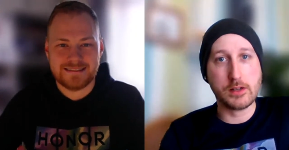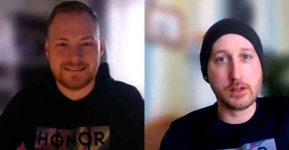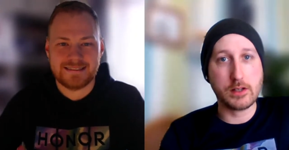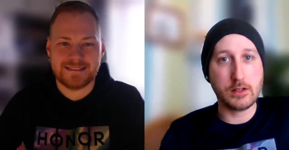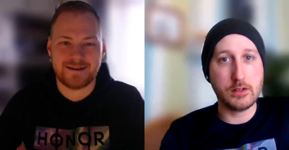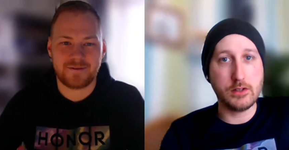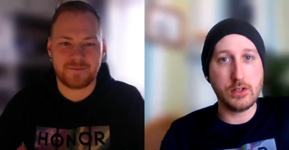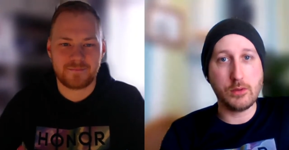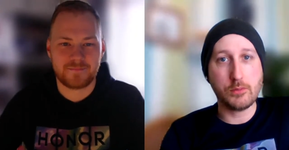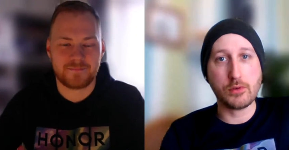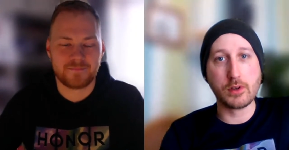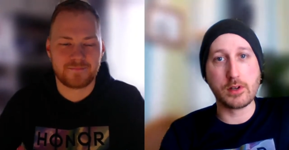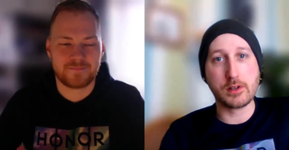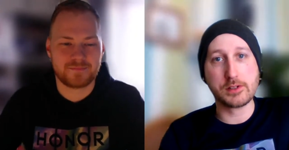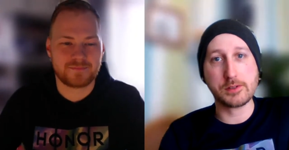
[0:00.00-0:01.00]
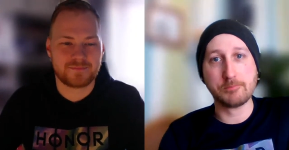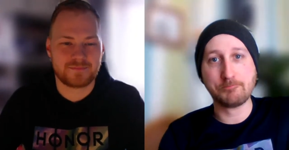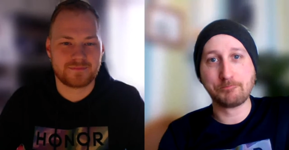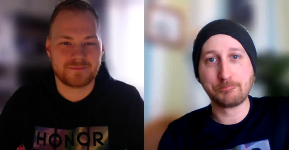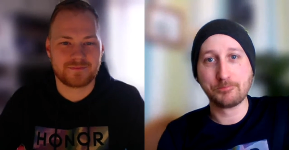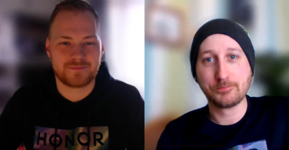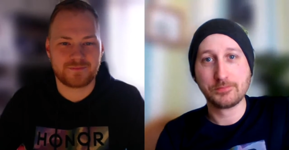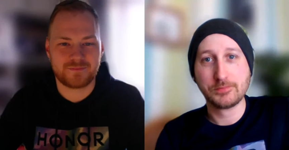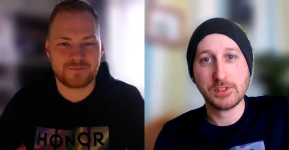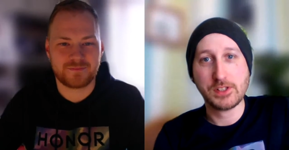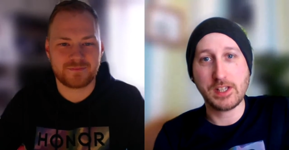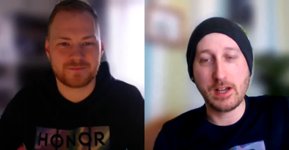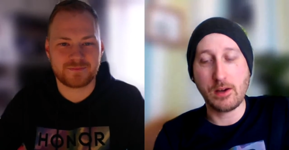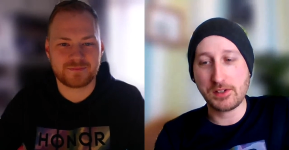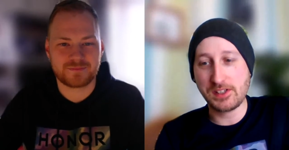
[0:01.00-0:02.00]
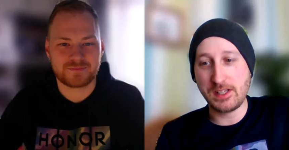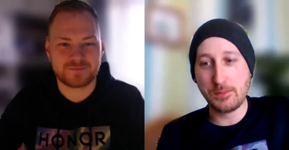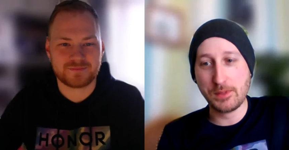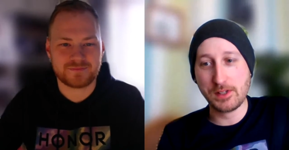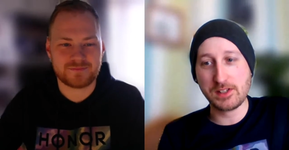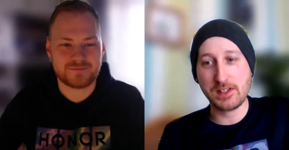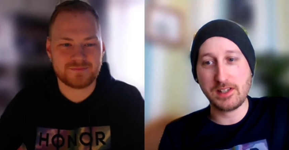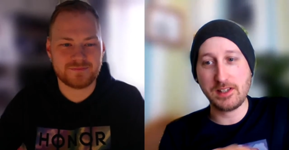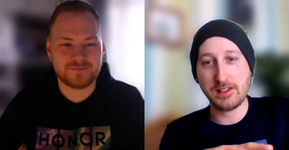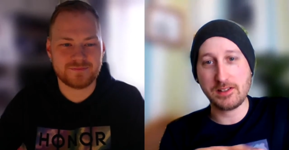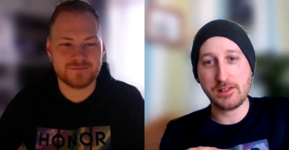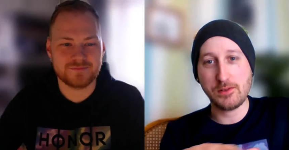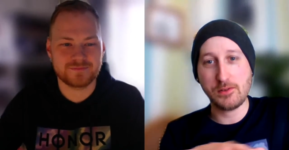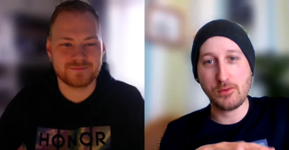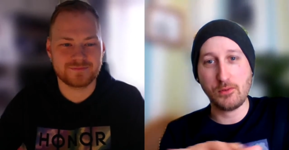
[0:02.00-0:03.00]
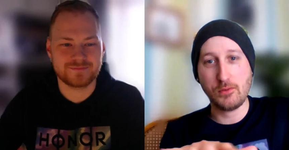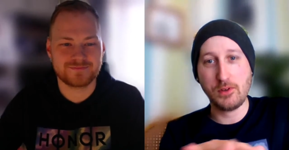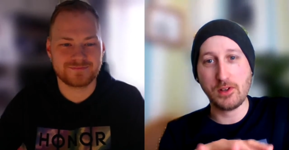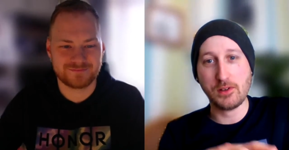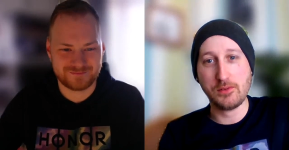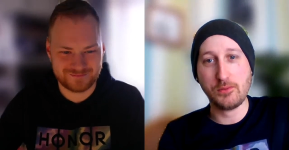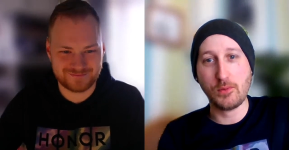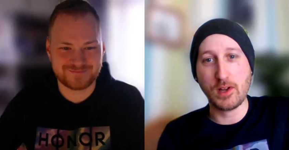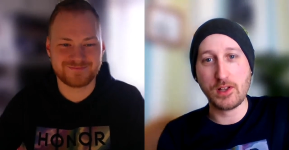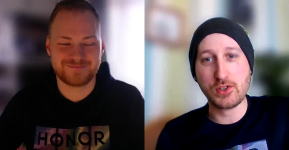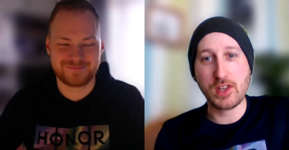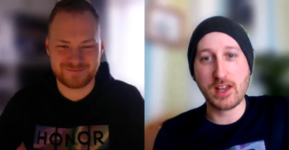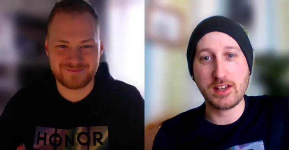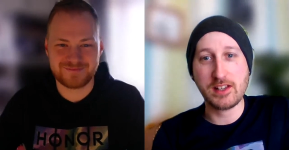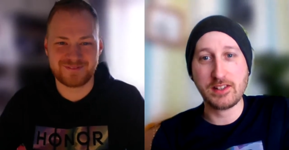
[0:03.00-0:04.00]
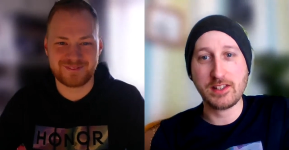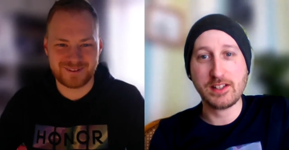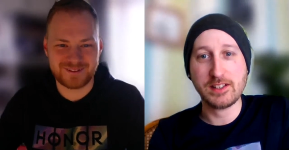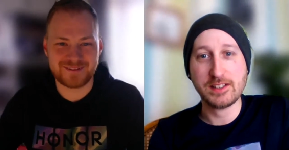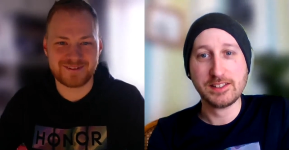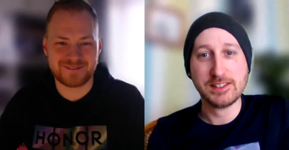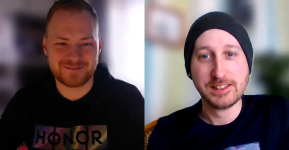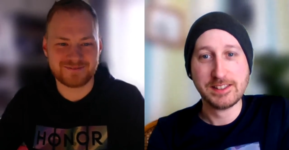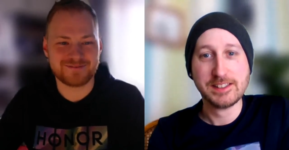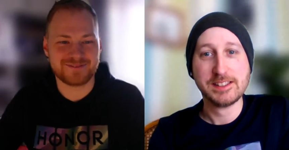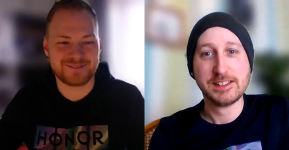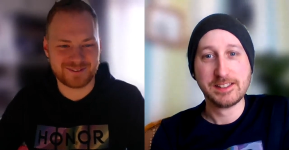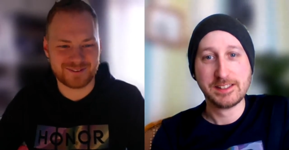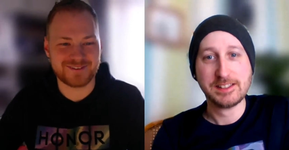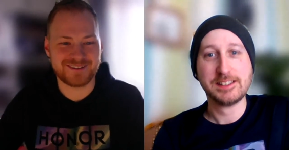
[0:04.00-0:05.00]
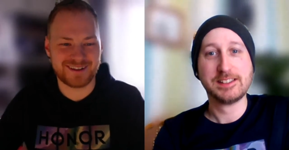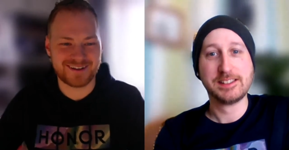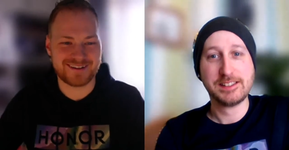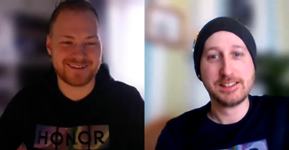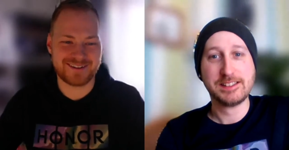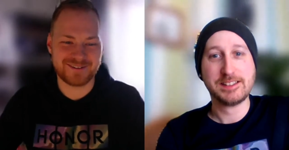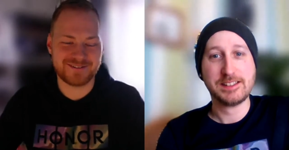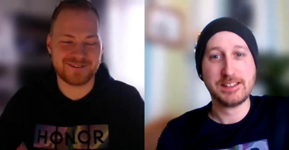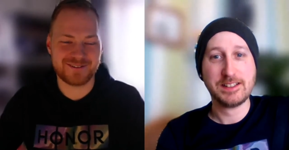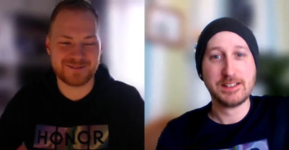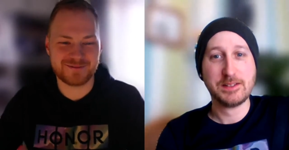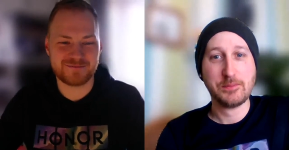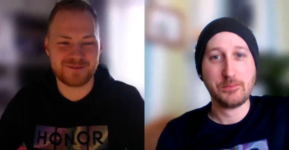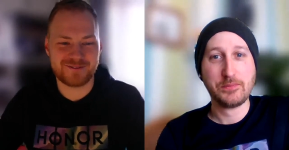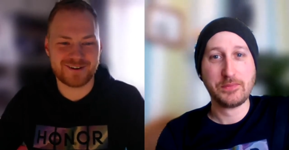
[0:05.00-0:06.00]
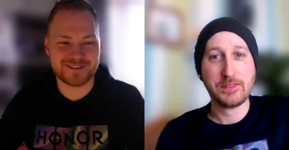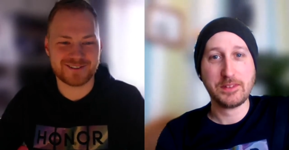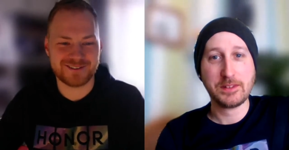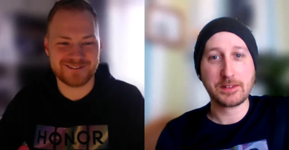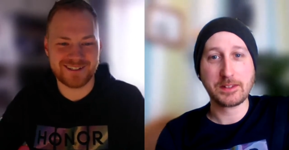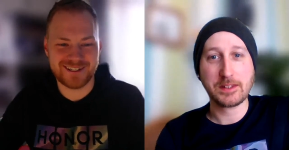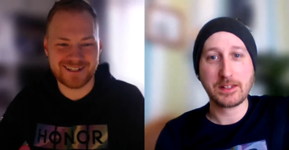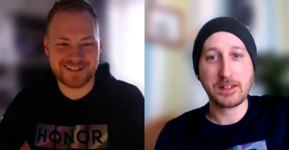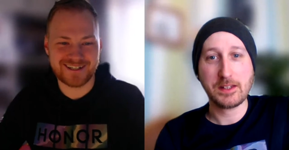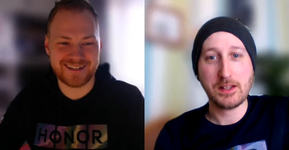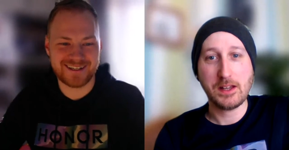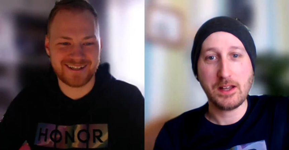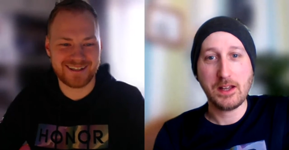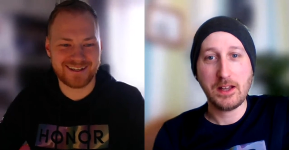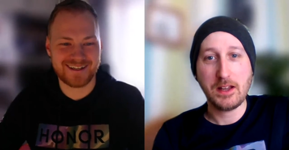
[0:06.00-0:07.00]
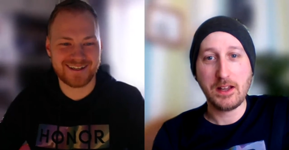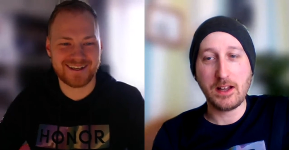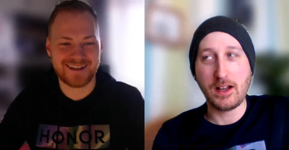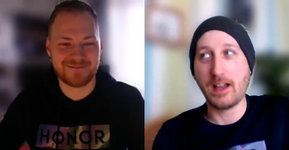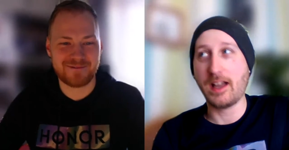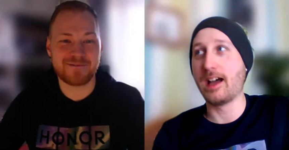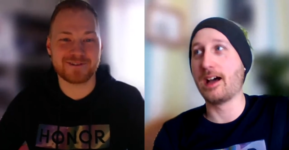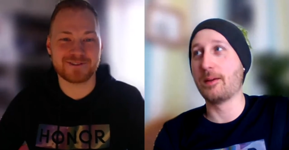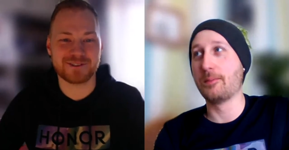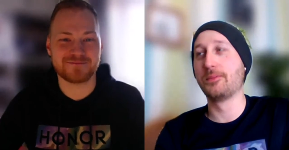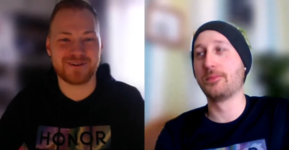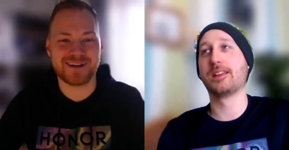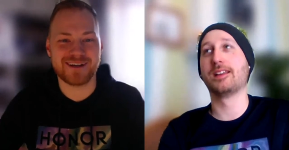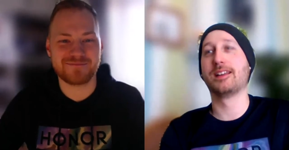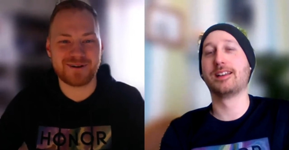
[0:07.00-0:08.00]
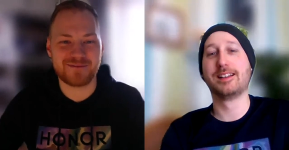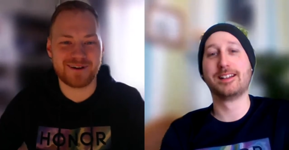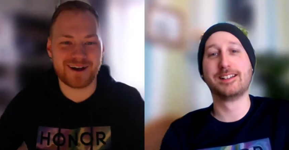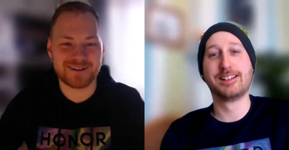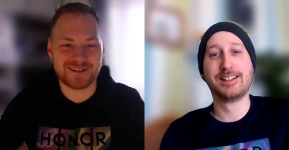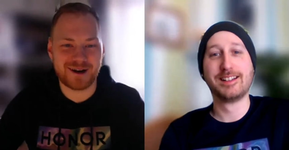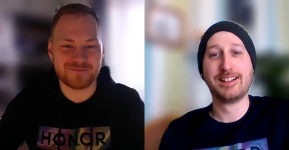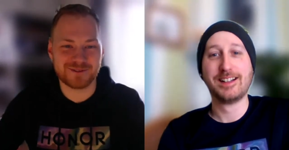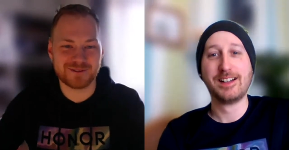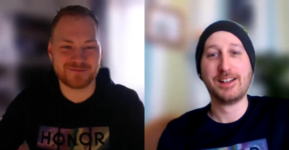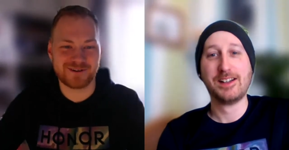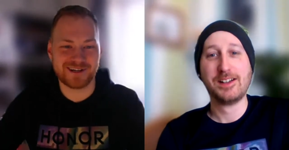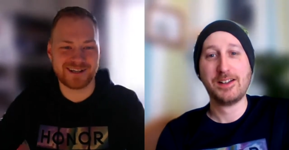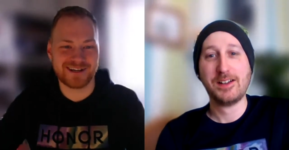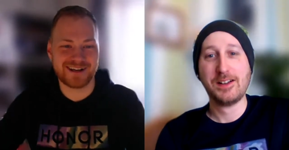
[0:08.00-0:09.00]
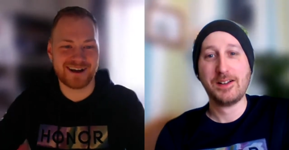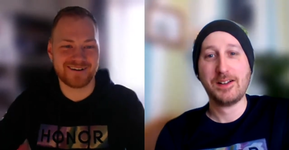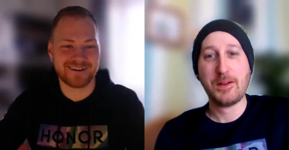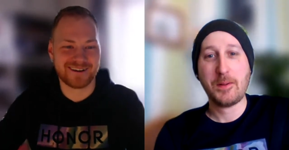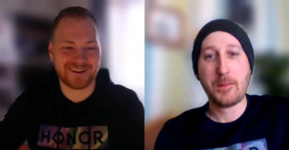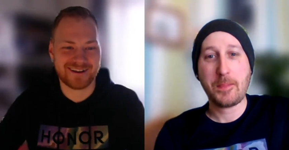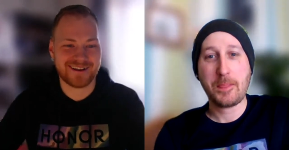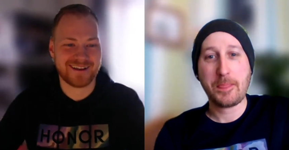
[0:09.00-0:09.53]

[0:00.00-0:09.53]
Speaker 1: regarding new products. See how I seamlessly you know, wedged that in there. Good that you you're a
Speaker 2: professional, really. Maybe, I am. Maybe I, am just bringing you down.